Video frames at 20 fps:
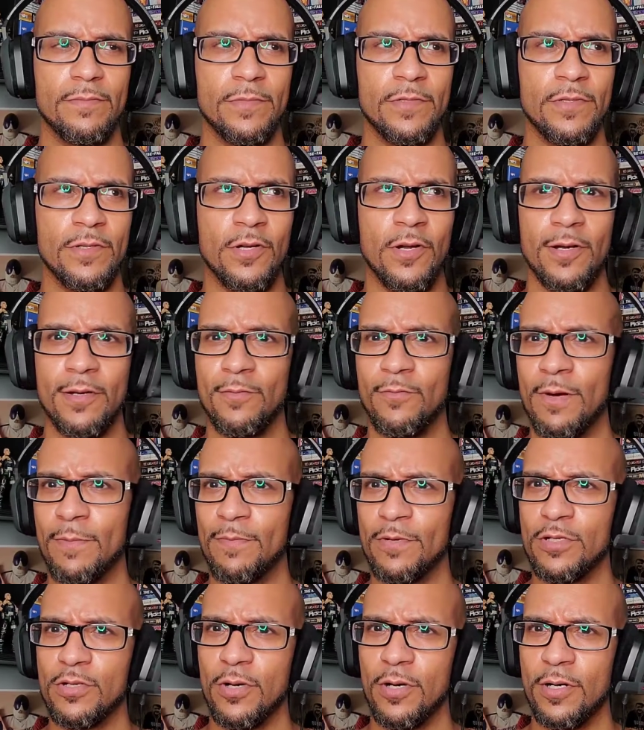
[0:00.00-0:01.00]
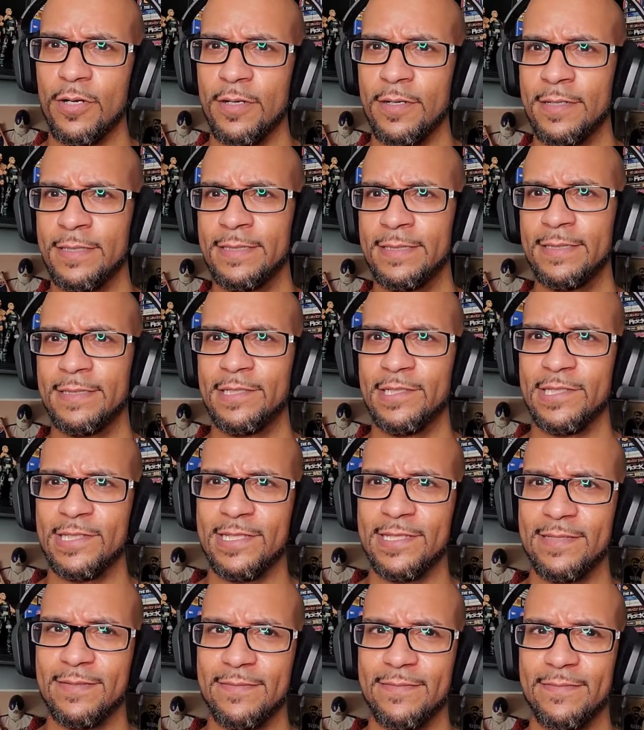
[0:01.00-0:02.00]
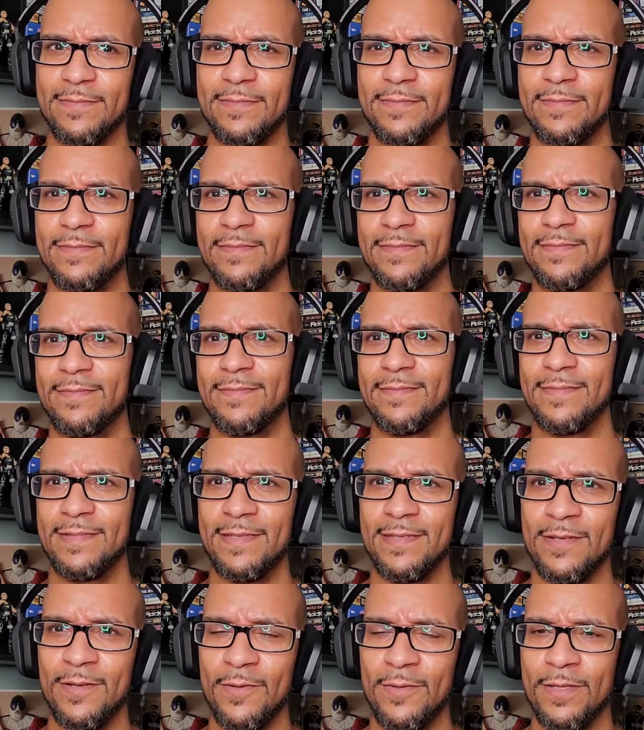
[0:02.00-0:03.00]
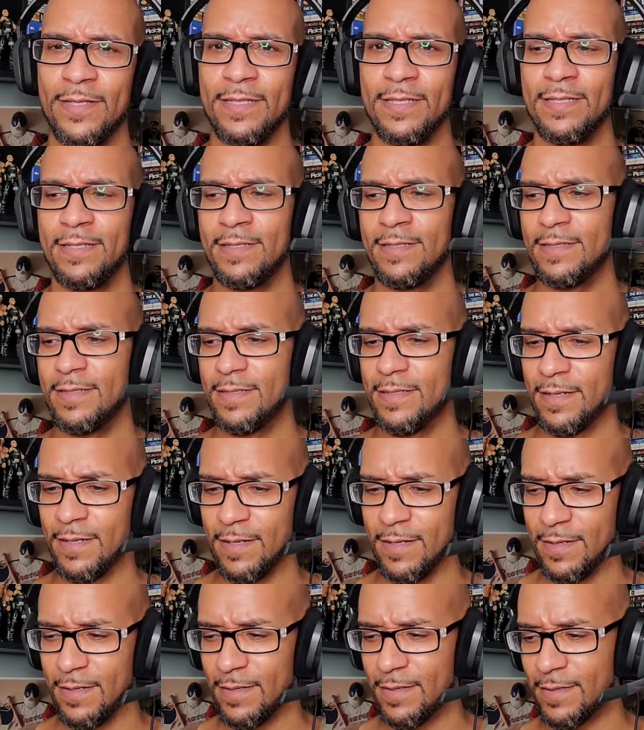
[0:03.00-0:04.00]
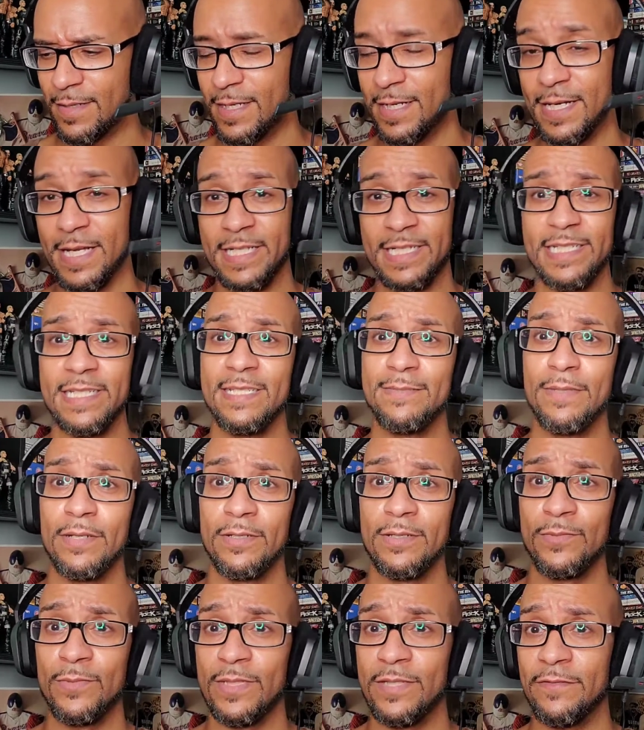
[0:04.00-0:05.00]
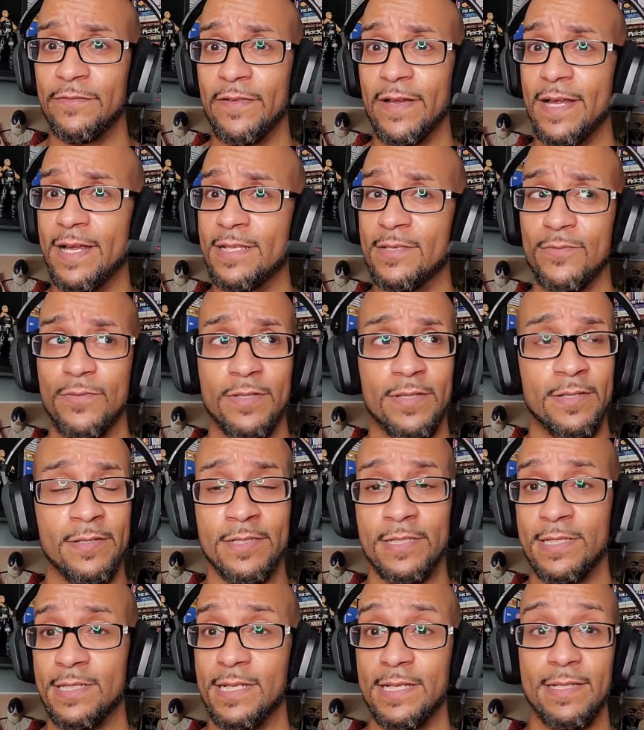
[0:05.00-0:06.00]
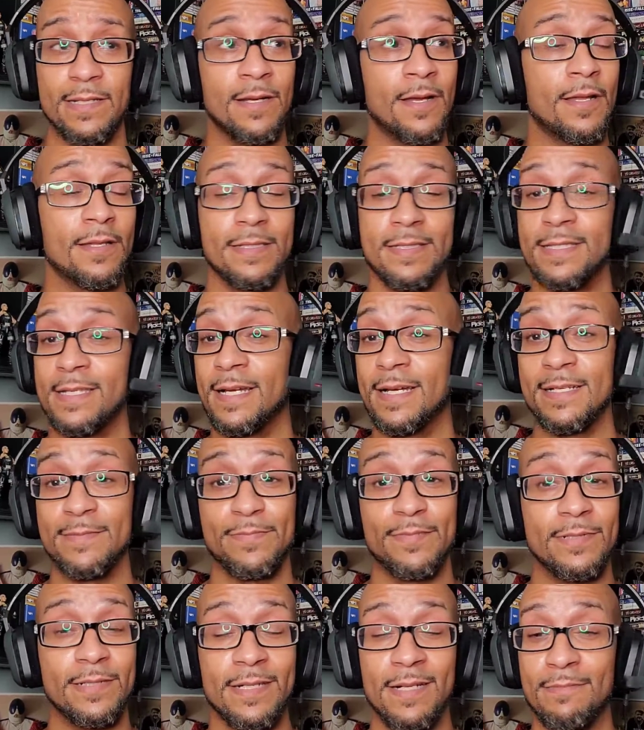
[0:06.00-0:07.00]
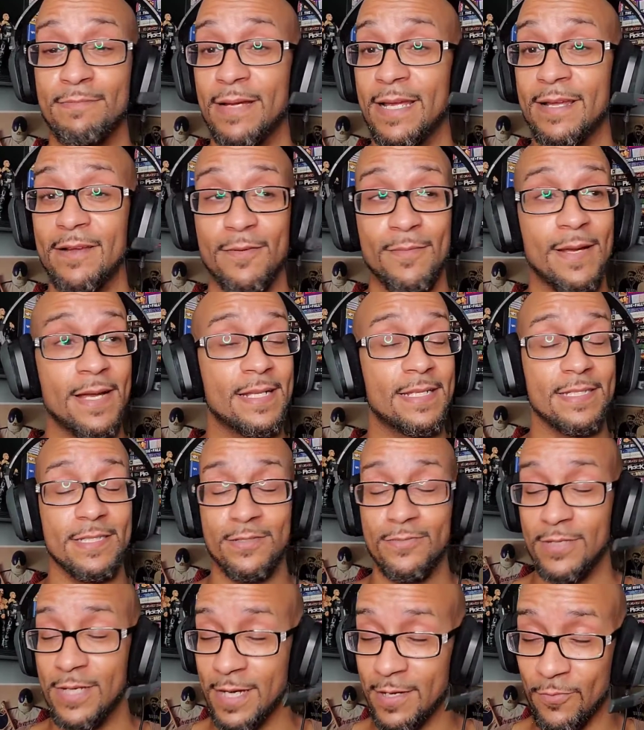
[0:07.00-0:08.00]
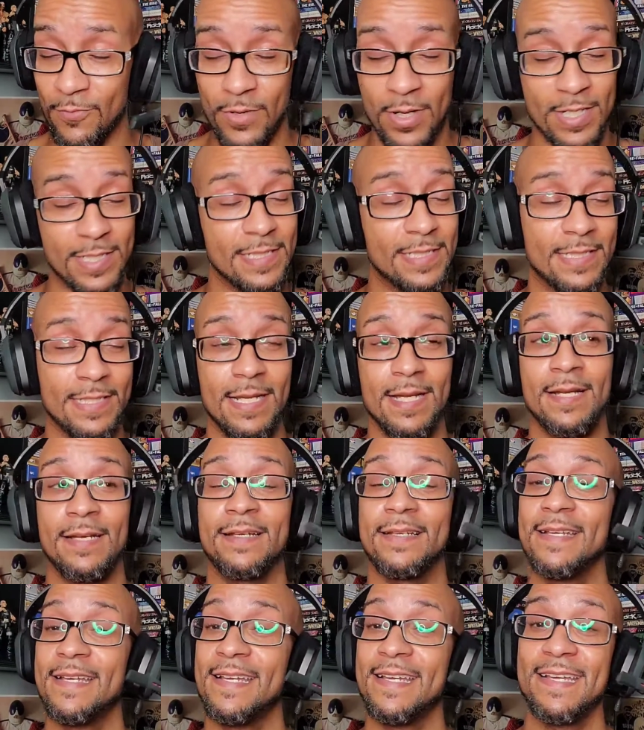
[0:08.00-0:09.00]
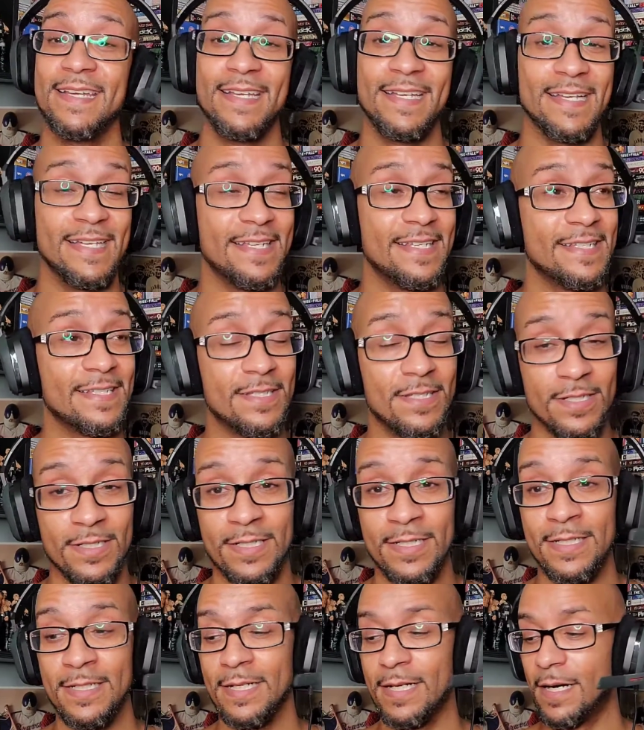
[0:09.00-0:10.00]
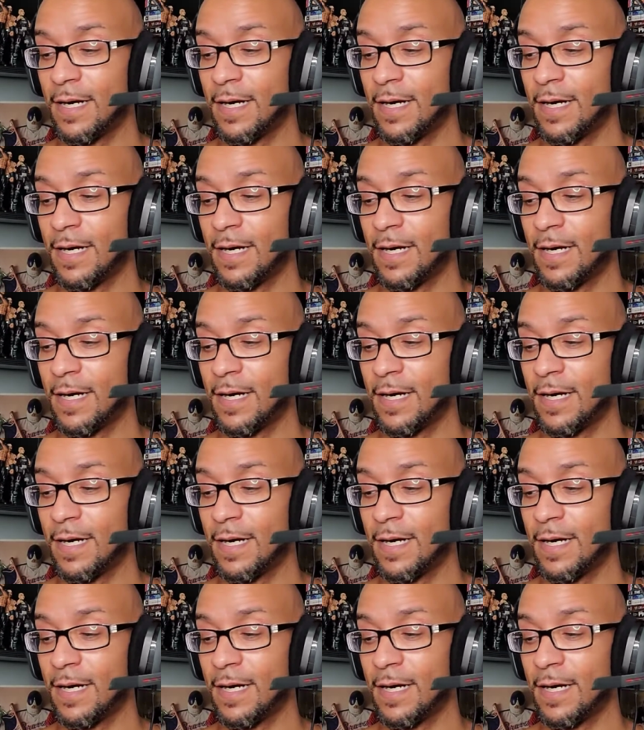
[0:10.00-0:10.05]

you could call it repertoire, and just, the connection he's building with the fans, where they're just like, nah, this guy's putting on banger matches. You got to watch this guy. He's good.